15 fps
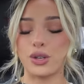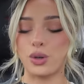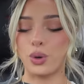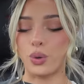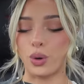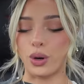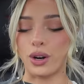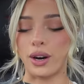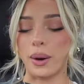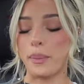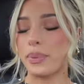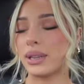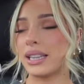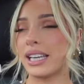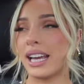your
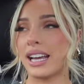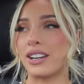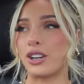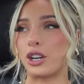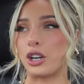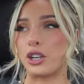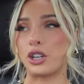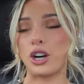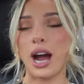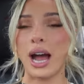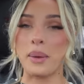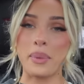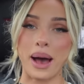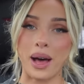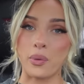planner, your
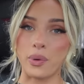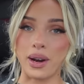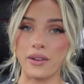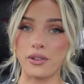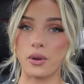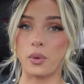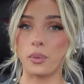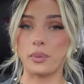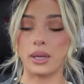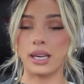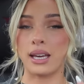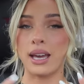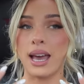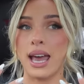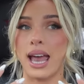iPad, whatever it will
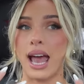be,